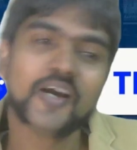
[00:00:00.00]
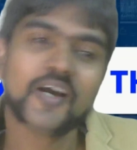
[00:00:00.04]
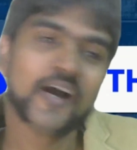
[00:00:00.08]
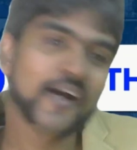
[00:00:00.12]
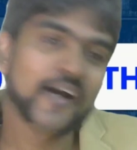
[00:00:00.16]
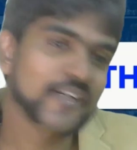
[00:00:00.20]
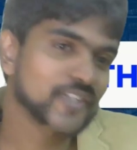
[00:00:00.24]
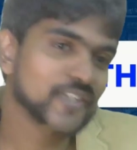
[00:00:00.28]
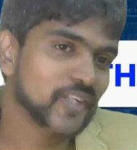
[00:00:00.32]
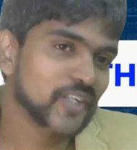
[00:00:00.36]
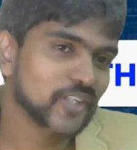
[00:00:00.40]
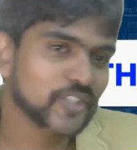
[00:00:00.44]

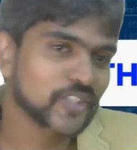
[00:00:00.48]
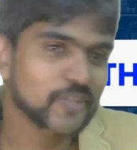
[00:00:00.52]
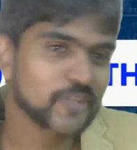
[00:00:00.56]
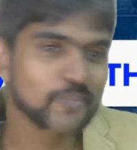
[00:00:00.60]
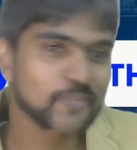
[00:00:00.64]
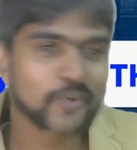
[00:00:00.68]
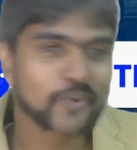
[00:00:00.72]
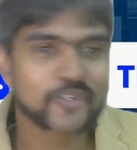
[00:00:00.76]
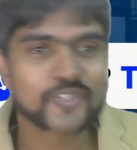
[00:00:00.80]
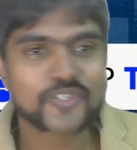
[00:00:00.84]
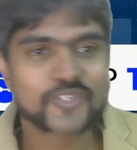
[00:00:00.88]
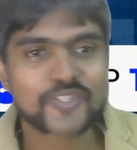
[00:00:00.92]
Our selection
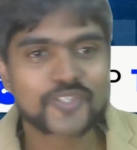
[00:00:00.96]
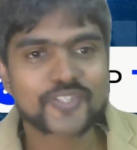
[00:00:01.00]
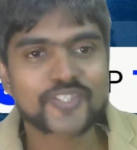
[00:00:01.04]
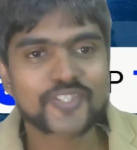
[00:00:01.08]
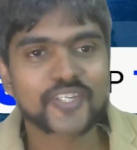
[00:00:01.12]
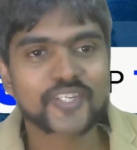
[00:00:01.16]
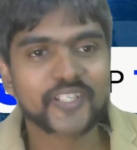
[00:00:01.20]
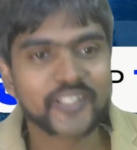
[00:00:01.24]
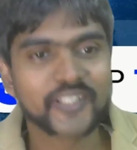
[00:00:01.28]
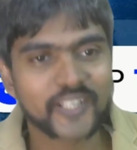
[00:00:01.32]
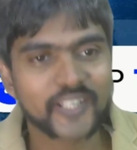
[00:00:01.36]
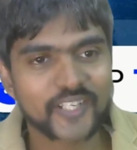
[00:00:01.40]
process is
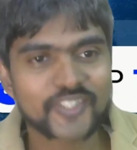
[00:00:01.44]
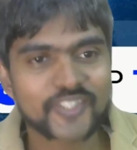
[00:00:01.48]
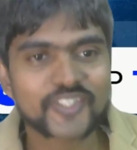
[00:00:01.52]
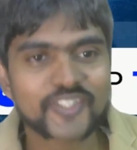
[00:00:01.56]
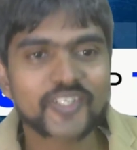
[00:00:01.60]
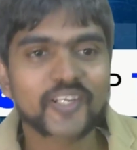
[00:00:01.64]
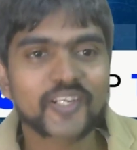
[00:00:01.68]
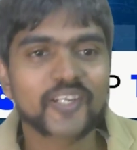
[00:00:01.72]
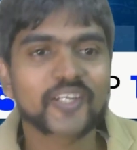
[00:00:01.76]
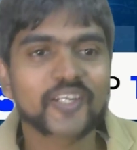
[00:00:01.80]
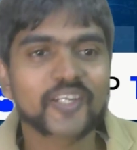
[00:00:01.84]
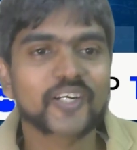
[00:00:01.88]

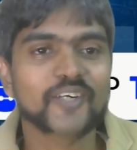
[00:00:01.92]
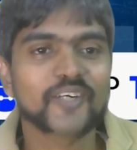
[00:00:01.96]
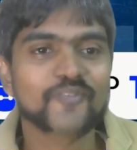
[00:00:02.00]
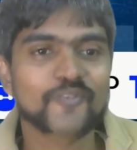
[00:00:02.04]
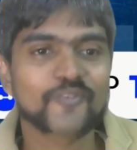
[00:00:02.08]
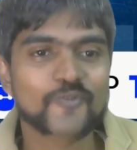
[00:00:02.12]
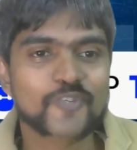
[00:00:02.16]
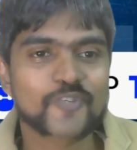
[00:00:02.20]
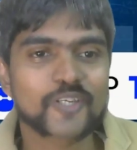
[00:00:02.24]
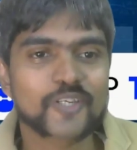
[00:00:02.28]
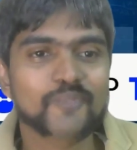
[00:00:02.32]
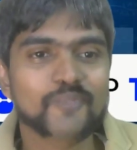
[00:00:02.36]
intentionally
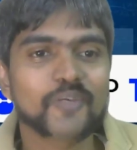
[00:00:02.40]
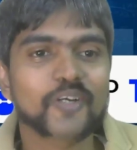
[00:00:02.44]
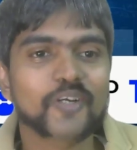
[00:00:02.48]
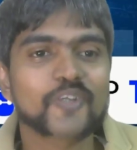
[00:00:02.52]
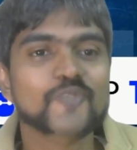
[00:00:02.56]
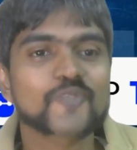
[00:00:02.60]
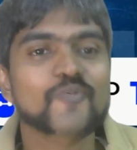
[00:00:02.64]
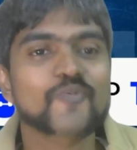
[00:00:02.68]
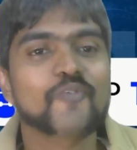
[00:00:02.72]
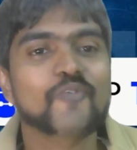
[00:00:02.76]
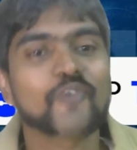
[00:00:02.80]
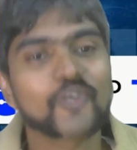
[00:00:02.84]
confusing
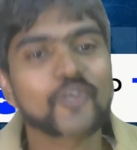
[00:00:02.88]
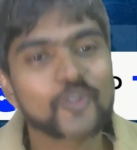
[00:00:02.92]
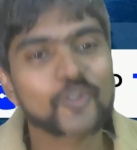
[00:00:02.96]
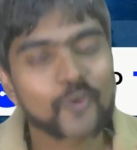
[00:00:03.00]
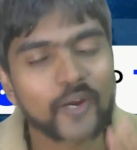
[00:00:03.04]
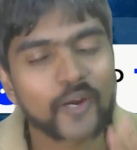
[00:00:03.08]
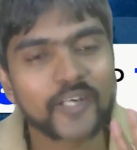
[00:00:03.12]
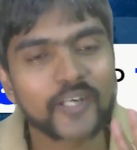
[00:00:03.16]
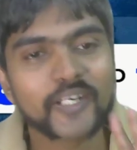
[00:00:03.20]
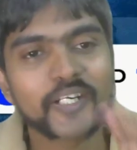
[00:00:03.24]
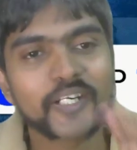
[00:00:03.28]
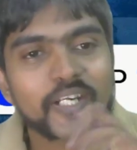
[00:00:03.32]
because we want to
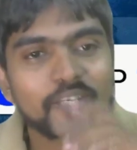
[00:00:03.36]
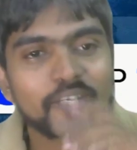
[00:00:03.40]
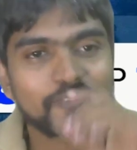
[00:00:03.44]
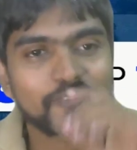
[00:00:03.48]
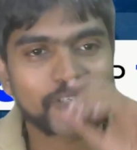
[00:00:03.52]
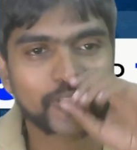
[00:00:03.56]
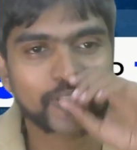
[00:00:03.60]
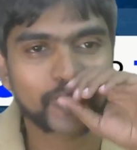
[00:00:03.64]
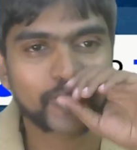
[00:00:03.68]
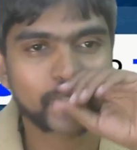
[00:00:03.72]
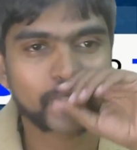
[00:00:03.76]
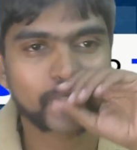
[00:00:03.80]

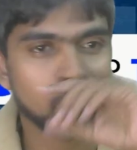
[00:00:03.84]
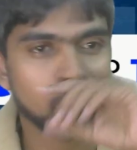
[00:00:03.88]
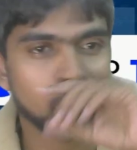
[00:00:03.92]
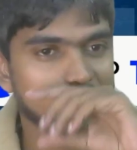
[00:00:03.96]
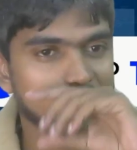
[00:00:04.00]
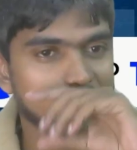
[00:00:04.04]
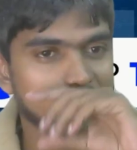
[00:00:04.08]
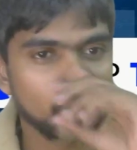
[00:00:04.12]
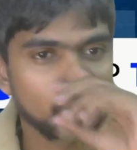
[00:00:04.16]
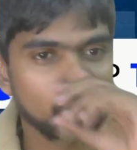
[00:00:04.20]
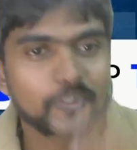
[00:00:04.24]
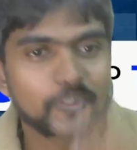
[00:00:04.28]
identify the top
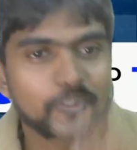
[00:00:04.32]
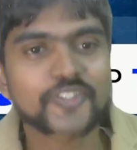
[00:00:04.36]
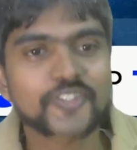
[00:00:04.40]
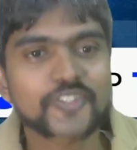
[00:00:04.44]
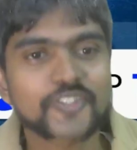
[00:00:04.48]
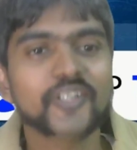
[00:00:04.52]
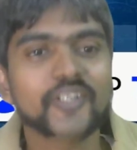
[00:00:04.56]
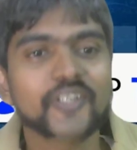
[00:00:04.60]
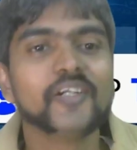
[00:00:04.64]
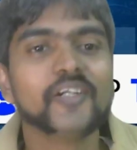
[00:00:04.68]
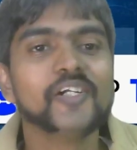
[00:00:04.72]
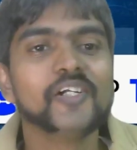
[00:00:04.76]

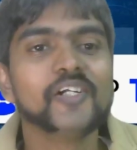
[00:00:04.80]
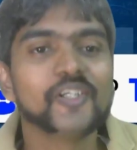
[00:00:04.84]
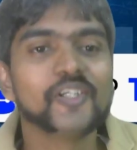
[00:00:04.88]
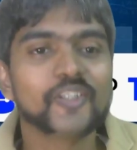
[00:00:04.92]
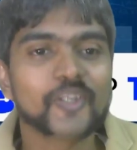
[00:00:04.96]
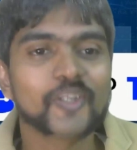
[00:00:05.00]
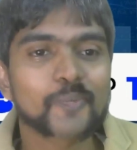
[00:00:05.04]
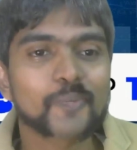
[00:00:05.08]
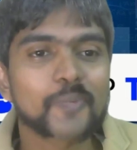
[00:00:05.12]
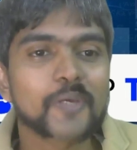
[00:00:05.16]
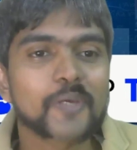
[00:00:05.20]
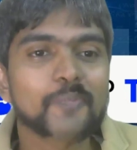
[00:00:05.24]
1%,
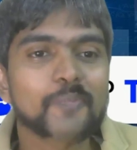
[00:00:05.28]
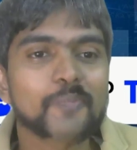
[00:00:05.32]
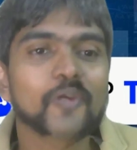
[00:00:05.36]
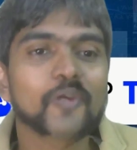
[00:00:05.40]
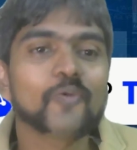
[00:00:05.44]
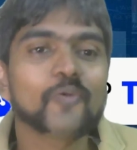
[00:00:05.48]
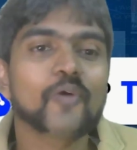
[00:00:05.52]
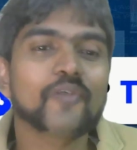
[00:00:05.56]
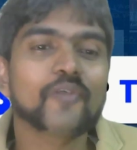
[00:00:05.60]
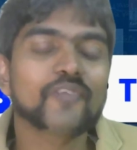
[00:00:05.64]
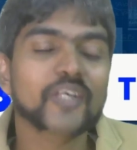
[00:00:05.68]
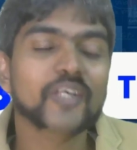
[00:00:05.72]
the people
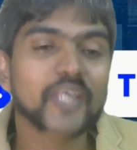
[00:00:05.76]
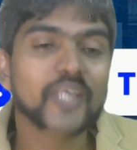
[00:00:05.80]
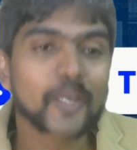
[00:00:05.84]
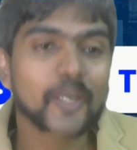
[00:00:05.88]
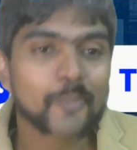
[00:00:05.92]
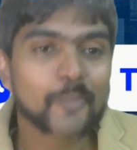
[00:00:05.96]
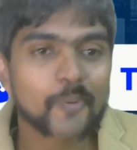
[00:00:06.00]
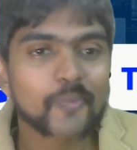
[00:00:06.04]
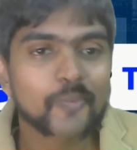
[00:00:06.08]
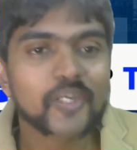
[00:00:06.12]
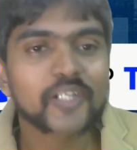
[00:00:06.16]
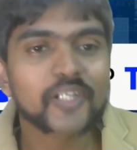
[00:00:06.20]
who have the
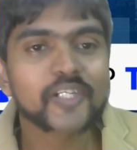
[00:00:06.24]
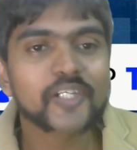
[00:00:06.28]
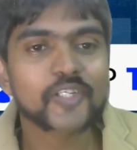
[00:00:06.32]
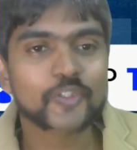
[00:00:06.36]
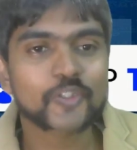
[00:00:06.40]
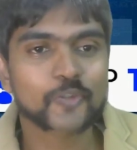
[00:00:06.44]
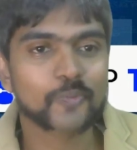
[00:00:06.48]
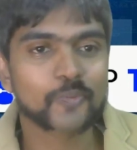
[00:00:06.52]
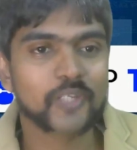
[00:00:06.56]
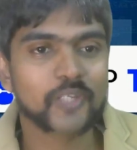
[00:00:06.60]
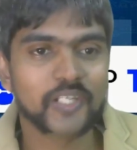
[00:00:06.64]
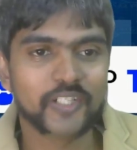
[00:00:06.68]
capabilities
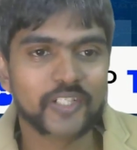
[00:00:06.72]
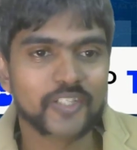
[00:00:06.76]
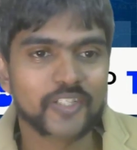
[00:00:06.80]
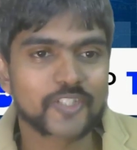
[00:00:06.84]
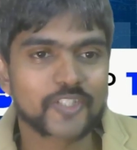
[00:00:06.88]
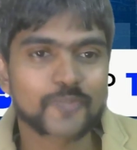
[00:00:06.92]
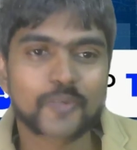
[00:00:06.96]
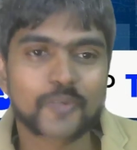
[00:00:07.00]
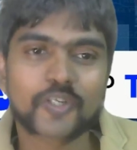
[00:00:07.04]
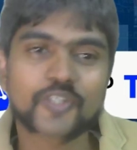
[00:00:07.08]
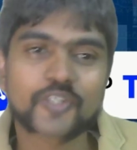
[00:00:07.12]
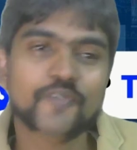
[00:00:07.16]
to be leaders.
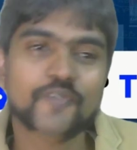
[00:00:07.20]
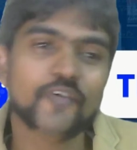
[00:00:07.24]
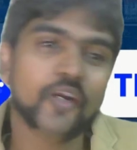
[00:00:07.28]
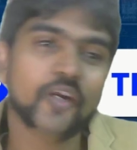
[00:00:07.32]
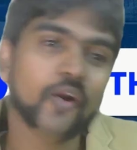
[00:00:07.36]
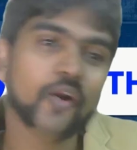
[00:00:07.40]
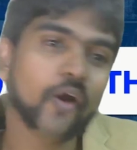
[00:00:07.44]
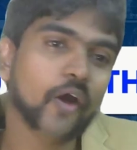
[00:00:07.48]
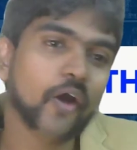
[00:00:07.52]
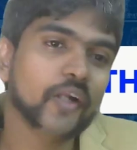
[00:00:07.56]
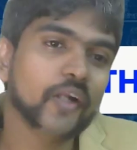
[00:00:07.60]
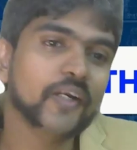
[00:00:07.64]
Because if you're
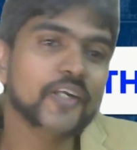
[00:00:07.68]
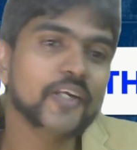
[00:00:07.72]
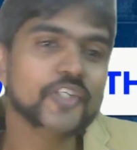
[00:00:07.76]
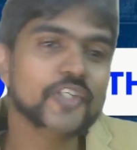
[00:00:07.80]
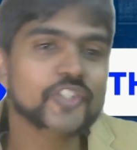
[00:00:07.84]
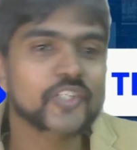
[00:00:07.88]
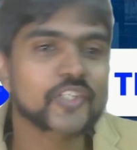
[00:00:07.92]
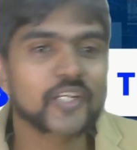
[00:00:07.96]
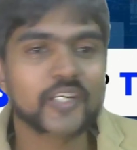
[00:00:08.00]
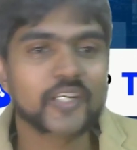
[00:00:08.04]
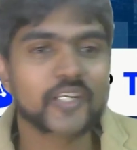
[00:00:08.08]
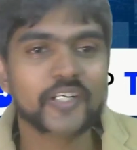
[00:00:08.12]
an
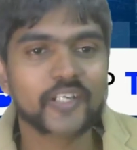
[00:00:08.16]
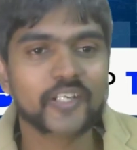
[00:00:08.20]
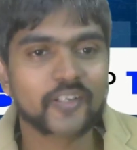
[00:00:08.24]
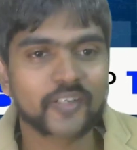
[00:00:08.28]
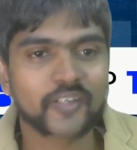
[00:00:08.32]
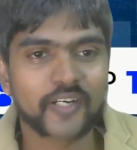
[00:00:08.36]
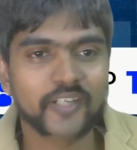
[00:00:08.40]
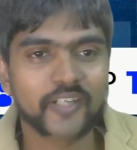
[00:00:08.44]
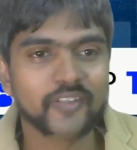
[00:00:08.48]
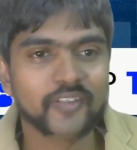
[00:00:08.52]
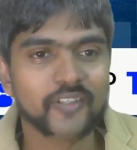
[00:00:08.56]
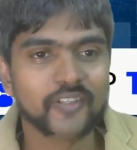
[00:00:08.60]
organization,
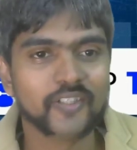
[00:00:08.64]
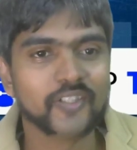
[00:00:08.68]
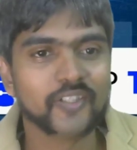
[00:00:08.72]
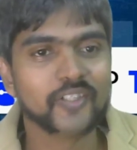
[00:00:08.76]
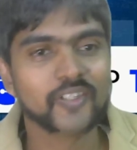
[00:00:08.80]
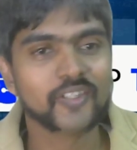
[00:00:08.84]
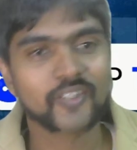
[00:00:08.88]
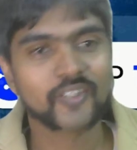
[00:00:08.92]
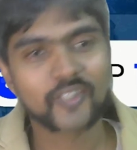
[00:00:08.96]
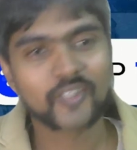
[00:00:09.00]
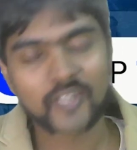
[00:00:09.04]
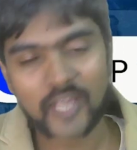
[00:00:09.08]
right,
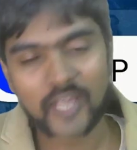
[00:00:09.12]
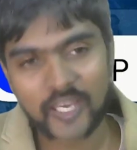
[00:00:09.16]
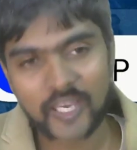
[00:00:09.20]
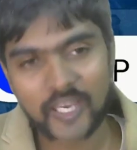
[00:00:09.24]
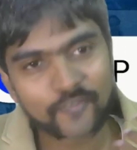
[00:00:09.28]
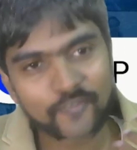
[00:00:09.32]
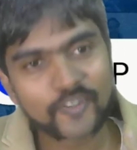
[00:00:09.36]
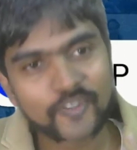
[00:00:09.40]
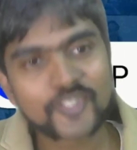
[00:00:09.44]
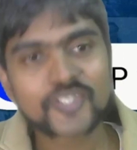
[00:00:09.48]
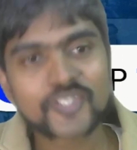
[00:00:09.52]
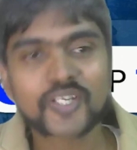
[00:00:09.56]

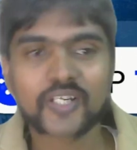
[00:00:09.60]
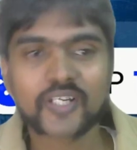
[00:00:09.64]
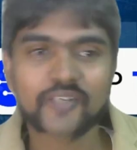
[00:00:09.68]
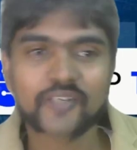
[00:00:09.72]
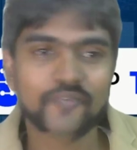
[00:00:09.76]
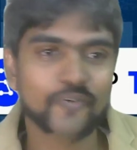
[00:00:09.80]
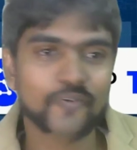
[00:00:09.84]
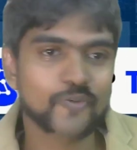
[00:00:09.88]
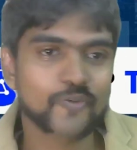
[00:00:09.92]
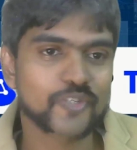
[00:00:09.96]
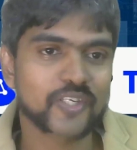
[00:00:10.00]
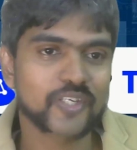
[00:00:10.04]
life is
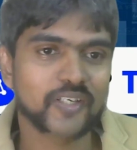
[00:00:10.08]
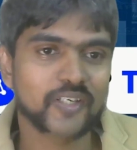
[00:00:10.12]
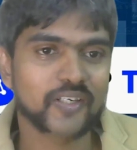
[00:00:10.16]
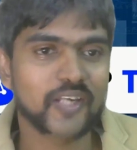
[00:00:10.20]
confusing.